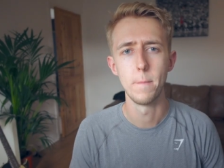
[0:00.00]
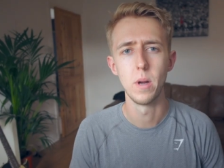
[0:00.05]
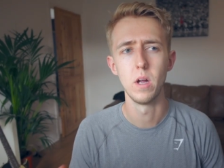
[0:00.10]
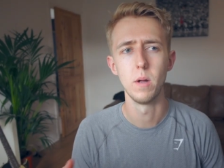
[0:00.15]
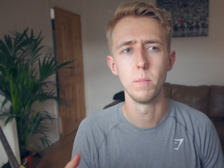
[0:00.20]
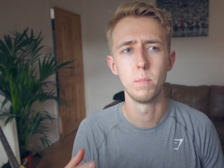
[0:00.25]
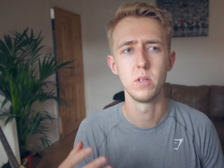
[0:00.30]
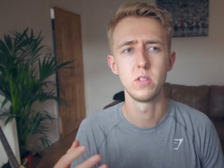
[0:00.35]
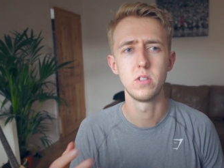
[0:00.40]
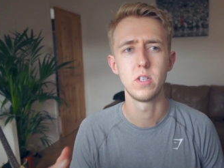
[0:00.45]

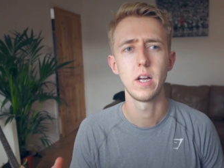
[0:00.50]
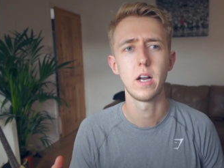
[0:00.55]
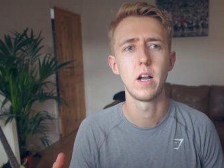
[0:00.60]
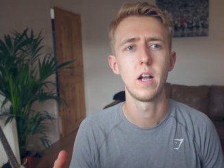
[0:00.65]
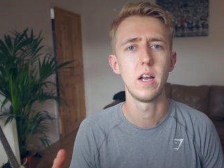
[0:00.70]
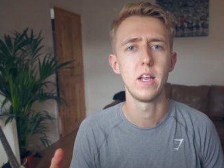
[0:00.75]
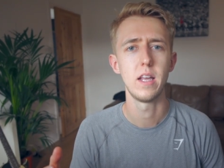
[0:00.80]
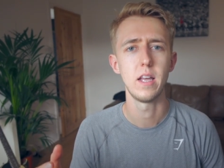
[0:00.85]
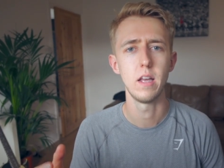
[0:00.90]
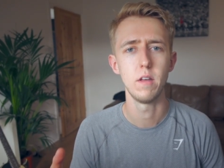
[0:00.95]
But
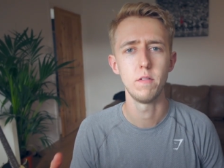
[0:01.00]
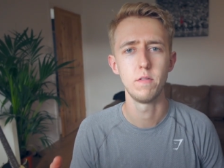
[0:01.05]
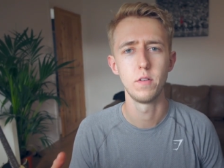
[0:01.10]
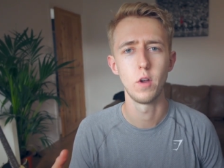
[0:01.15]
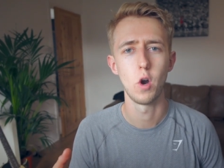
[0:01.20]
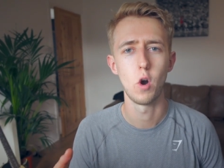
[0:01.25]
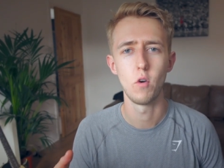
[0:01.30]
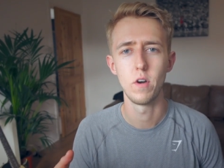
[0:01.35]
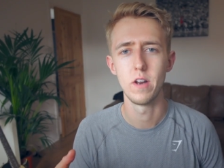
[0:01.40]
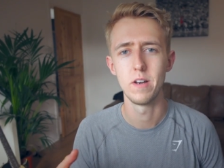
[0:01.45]
particularly if
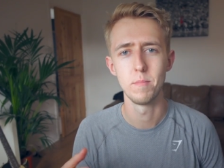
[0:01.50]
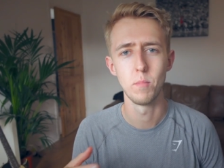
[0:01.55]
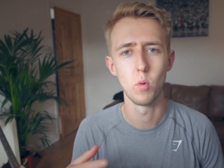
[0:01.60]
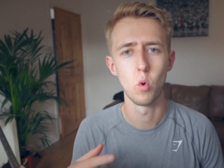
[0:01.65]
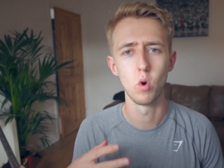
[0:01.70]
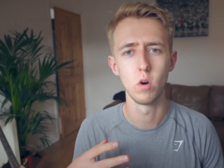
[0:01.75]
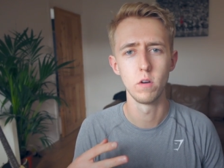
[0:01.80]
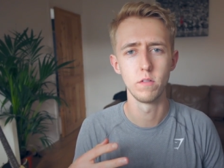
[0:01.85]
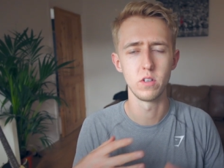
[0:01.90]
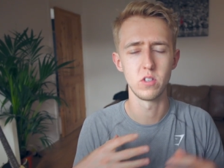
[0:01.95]
you're in
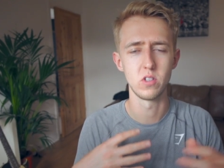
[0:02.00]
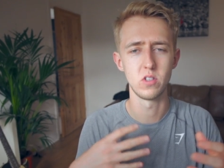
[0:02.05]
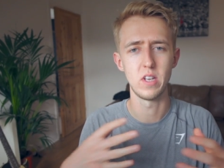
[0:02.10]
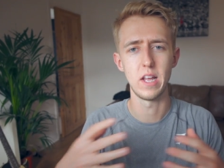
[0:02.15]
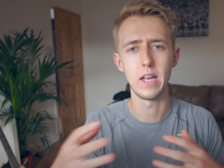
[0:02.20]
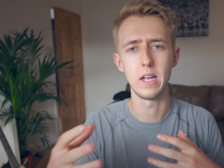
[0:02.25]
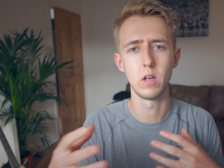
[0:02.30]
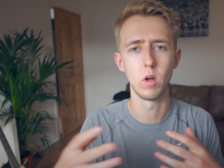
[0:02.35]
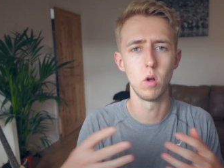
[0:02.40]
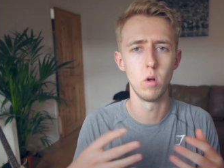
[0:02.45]
more of a
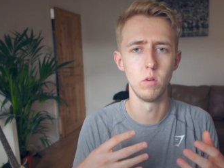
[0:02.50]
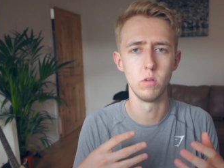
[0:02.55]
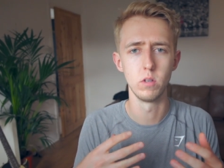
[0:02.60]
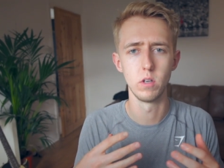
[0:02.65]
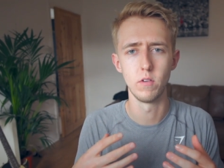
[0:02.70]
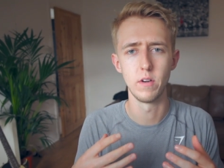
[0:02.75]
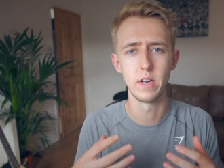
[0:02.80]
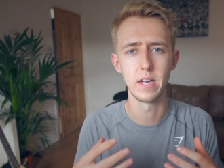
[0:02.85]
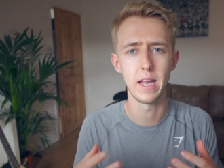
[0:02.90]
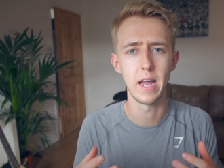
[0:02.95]

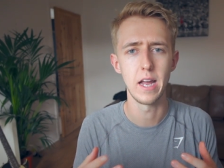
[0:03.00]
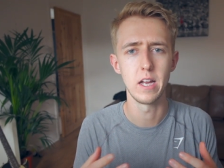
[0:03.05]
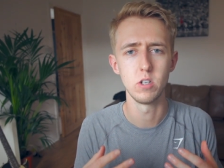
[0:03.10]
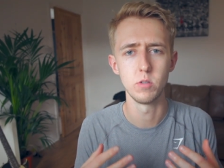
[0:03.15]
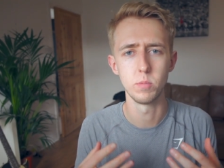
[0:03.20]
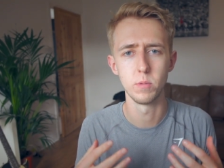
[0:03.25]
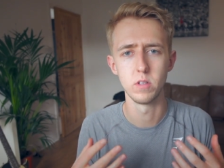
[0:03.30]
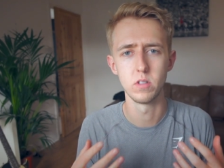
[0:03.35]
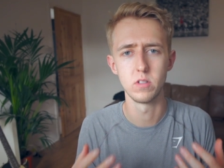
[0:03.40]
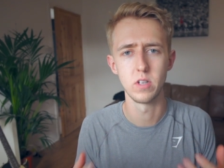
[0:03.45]
stakeholder
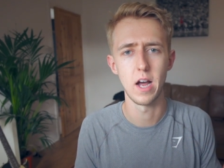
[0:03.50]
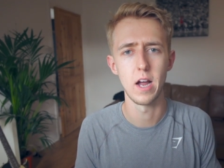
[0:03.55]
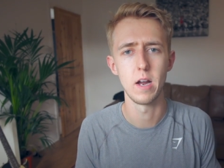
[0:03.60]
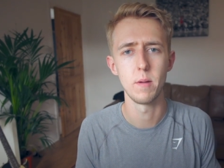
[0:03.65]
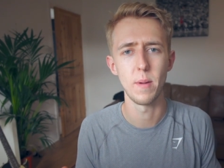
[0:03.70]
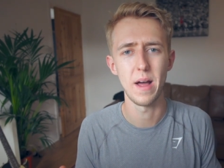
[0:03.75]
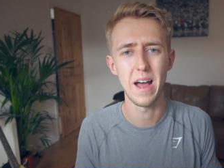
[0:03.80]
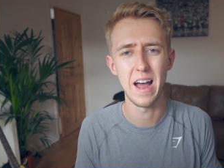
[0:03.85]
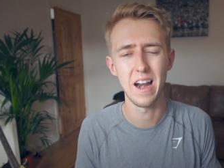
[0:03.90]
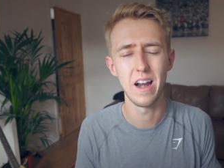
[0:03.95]
engagement
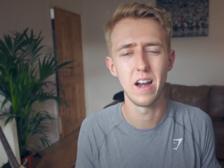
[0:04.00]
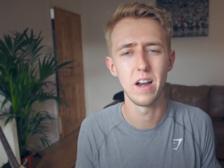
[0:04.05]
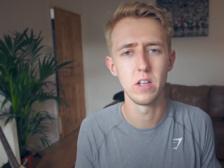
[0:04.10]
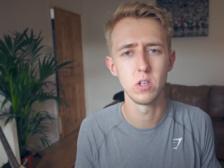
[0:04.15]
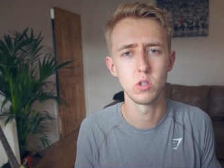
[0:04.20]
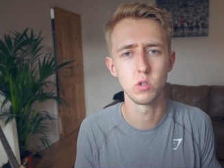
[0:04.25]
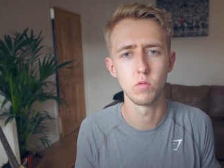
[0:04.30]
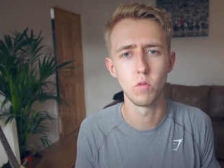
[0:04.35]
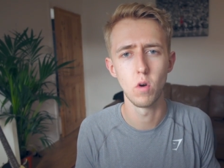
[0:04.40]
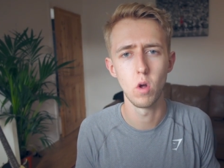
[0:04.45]
type
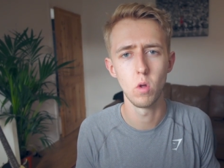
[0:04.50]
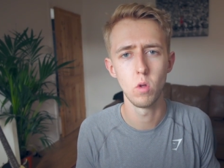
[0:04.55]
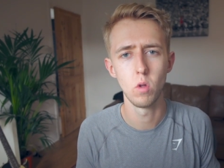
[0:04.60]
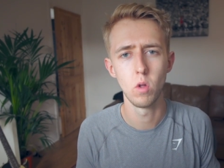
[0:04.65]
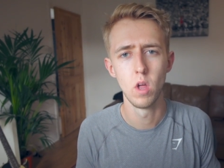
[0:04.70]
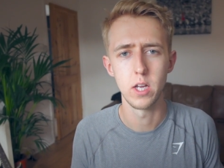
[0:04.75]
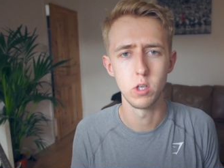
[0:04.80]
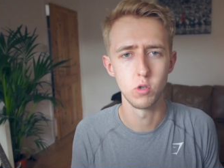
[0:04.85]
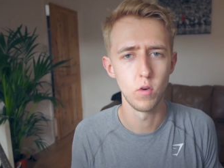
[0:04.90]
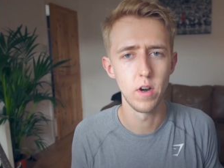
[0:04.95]
analyst role,
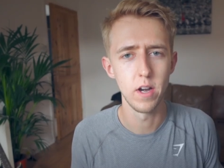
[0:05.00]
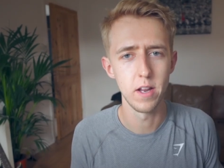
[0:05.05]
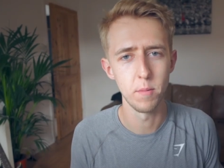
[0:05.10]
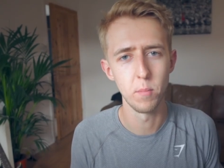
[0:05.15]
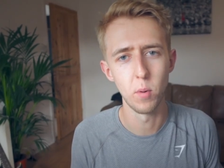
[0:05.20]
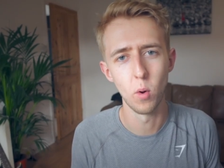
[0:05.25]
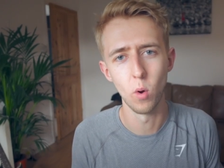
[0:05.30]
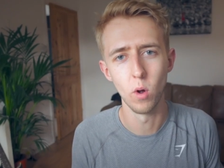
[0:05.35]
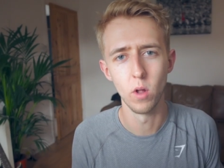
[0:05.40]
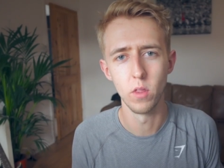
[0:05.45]
it's really
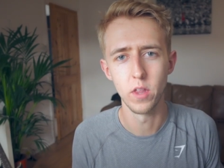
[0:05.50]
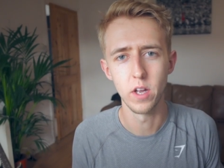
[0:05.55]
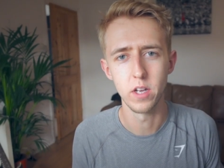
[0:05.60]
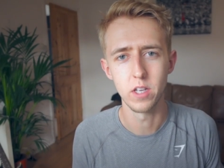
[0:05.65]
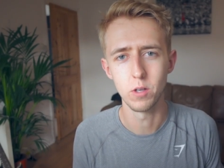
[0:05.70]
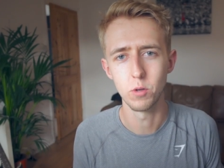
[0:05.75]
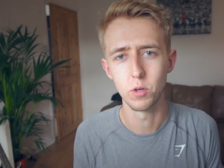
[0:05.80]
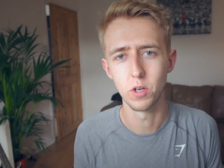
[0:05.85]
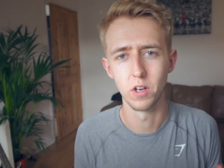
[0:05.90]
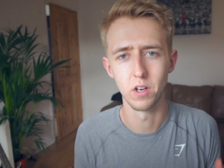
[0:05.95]
important that
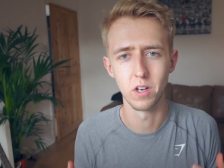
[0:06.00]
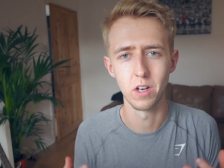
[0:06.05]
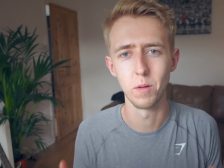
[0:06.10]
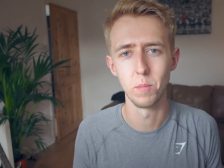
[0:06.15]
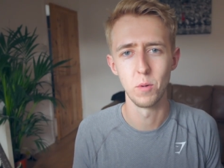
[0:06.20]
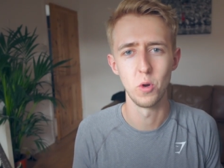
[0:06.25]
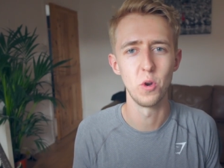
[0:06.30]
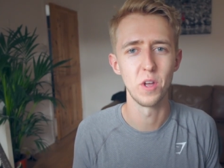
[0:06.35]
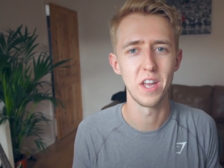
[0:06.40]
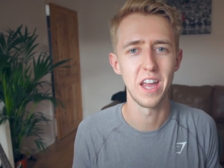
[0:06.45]
you can
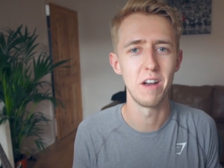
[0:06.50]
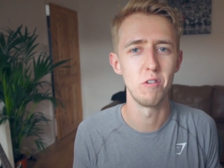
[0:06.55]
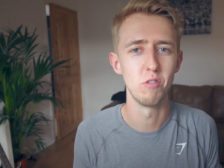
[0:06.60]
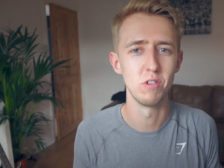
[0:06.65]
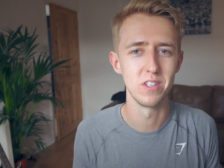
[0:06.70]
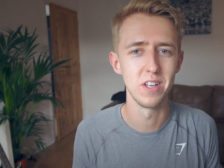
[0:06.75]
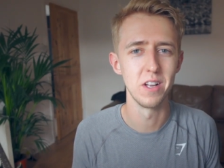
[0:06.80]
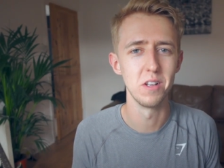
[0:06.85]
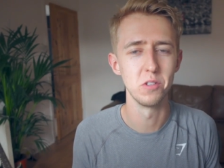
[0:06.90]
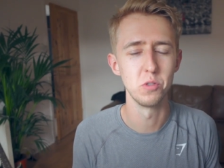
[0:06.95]
communicate
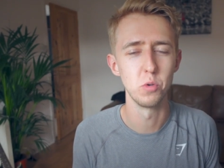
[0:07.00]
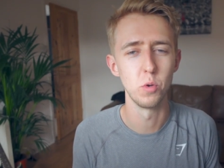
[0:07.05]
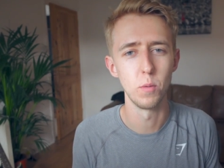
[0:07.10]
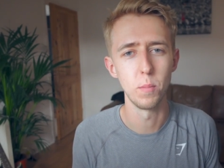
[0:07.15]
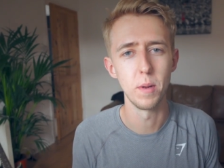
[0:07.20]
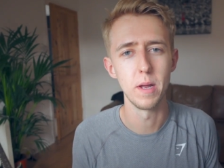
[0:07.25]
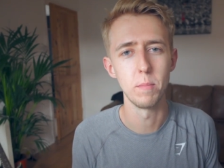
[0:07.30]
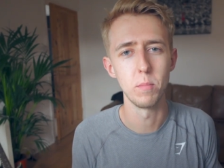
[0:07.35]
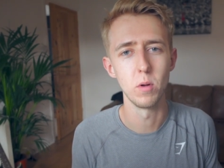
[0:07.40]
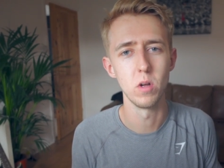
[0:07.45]
results with
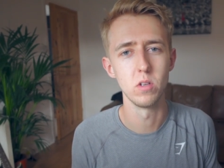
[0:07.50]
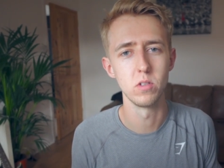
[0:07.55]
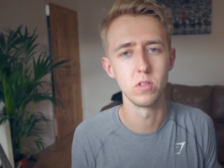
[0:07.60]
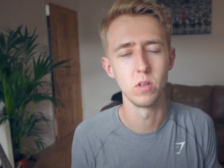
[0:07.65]
people.